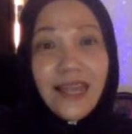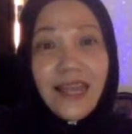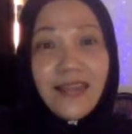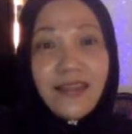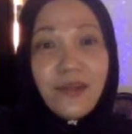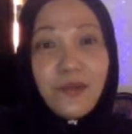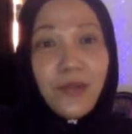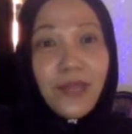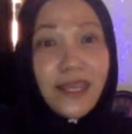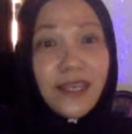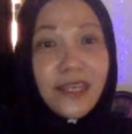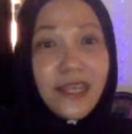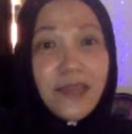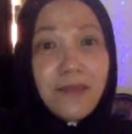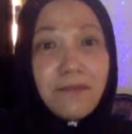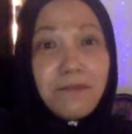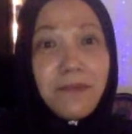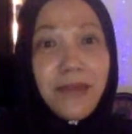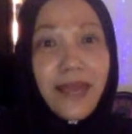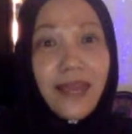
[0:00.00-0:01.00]
And then when I
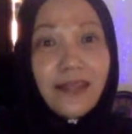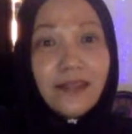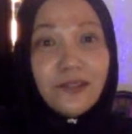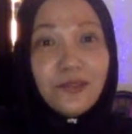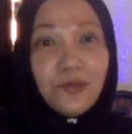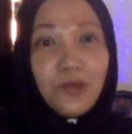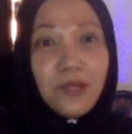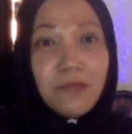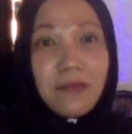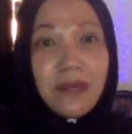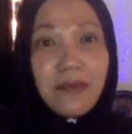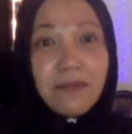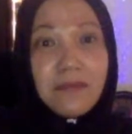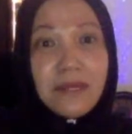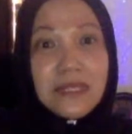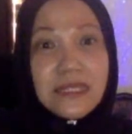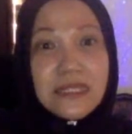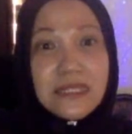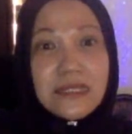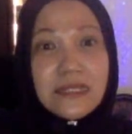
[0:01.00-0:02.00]
came back doing my
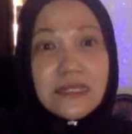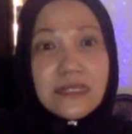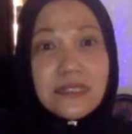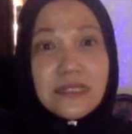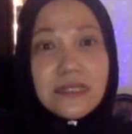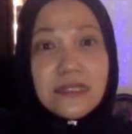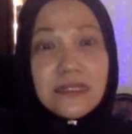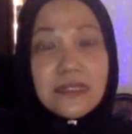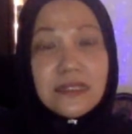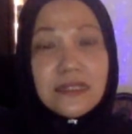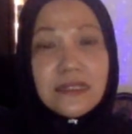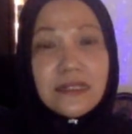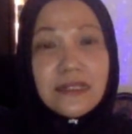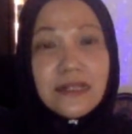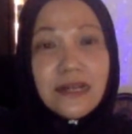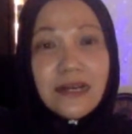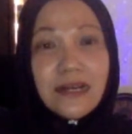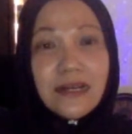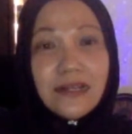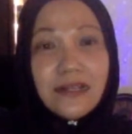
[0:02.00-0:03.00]
masters,
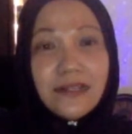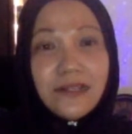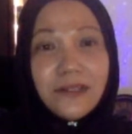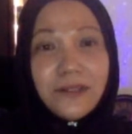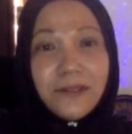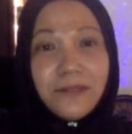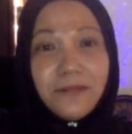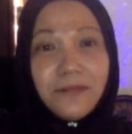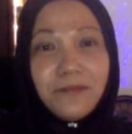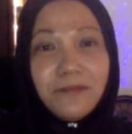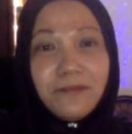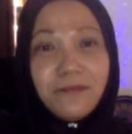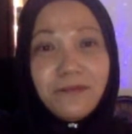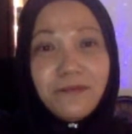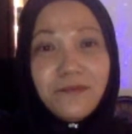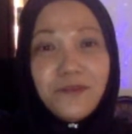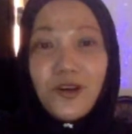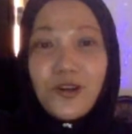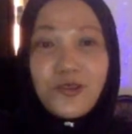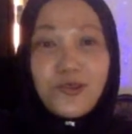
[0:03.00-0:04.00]
um,
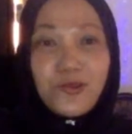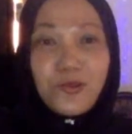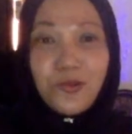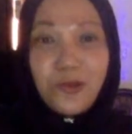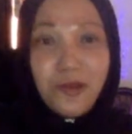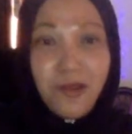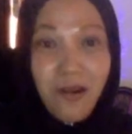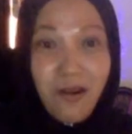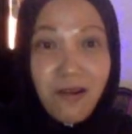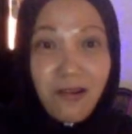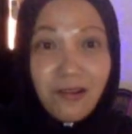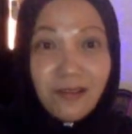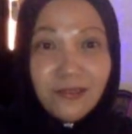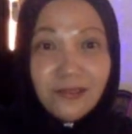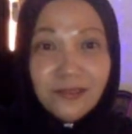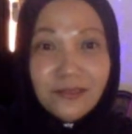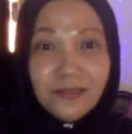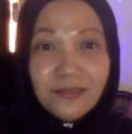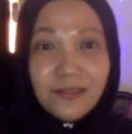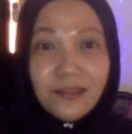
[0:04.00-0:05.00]
not so
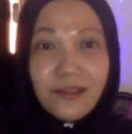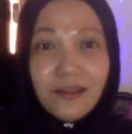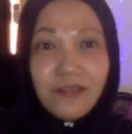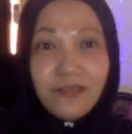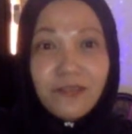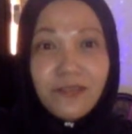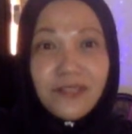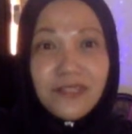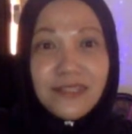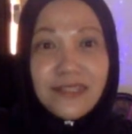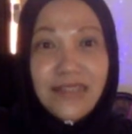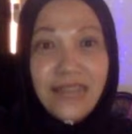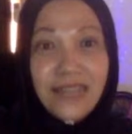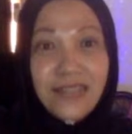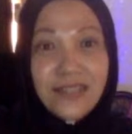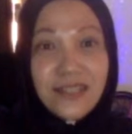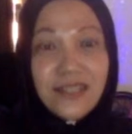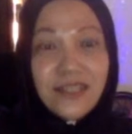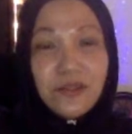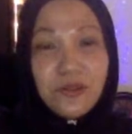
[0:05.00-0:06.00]
long of
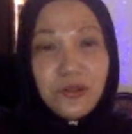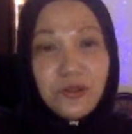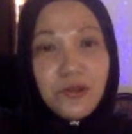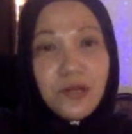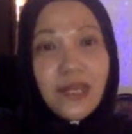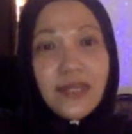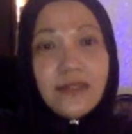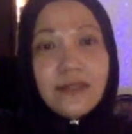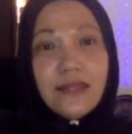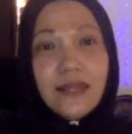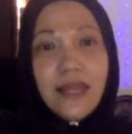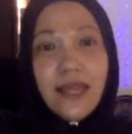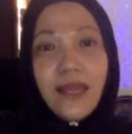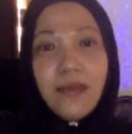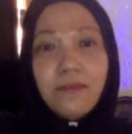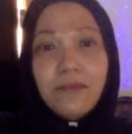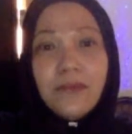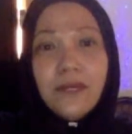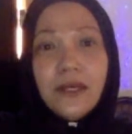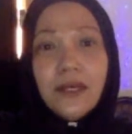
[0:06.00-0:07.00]
attaching to
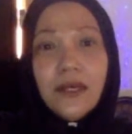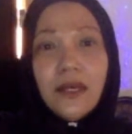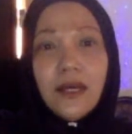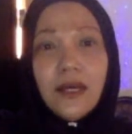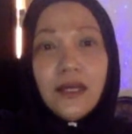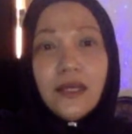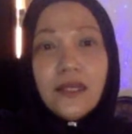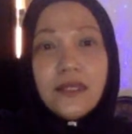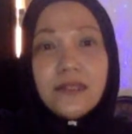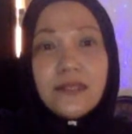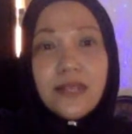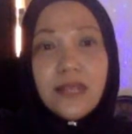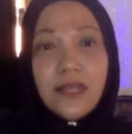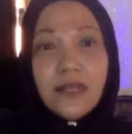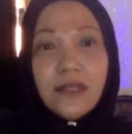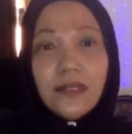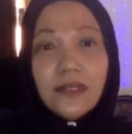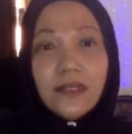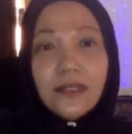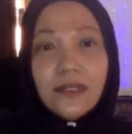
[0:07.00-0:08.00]
UITM, he
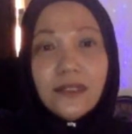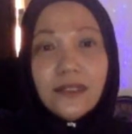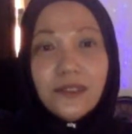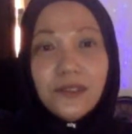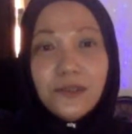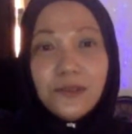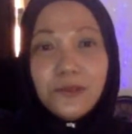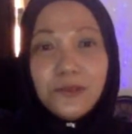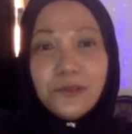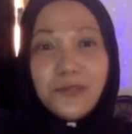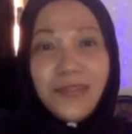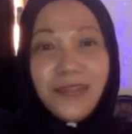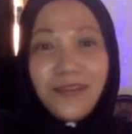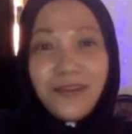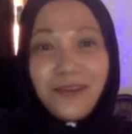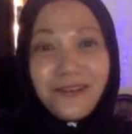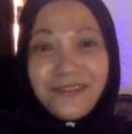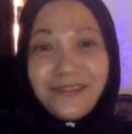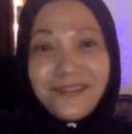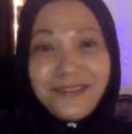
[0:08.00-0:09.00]
said, "You
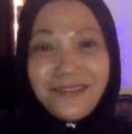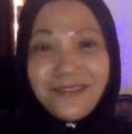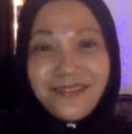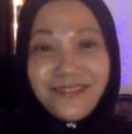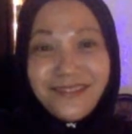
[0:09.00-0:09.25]
cannot."